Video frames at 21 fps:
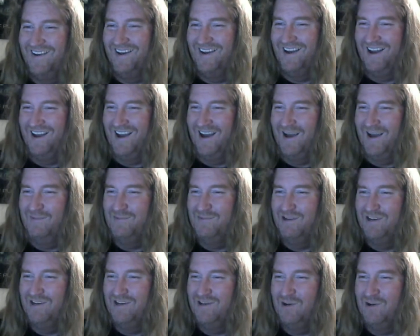I'm
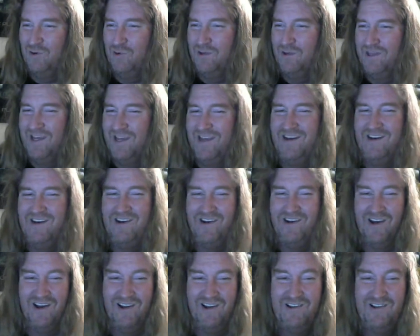gonna go with a
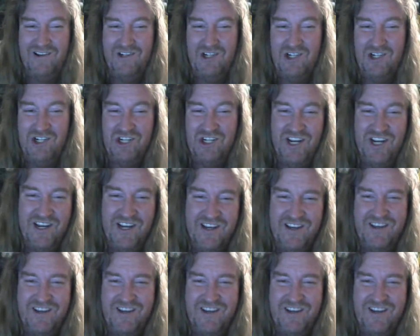knowledge check.